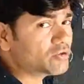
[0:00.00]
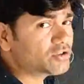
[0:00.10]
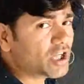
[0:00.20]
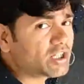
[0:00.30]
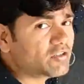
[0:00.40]
Q
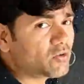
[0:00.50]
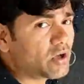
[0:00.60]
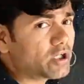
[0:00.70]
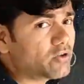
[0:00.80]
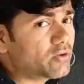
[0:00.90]
charge is
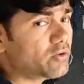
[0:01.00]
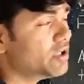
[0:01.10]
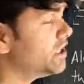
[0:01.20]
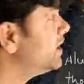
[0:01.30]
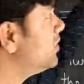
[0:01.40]
going to
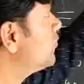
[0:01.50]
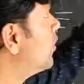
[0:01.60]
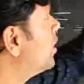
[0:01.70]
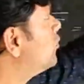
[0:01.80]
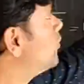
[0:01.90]
do? It is
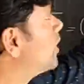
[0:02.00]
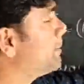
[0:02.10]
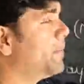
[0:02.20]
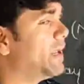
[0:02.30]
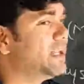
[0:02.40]
going to
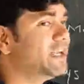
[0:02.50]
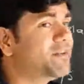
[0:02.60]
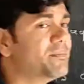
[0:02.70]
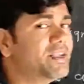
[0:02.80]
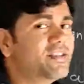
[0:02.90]
repel
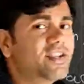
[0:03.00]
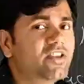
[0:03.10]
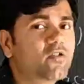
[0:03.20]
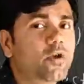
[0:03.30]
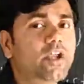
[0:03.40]
it, means it
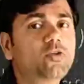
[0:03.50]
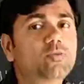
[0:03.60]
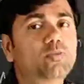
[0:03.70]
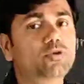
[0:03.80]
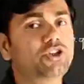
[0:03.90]
is going to
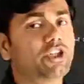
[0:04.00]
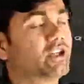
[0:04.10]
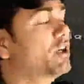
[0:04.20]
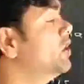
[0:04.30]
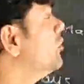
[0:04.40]
push it.